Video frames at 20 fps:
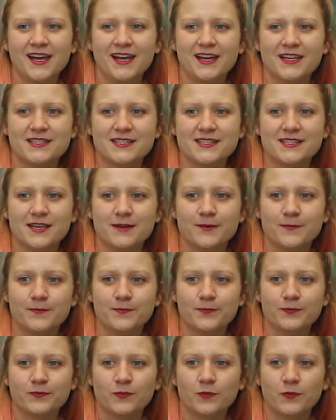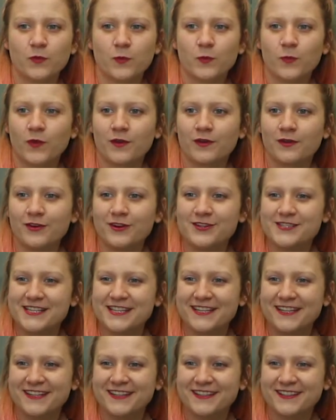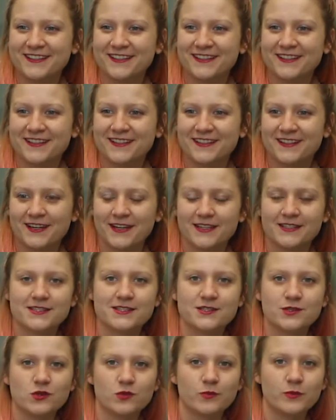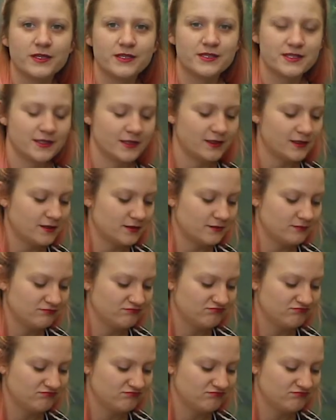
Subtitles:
It's Rosie. It's taught me to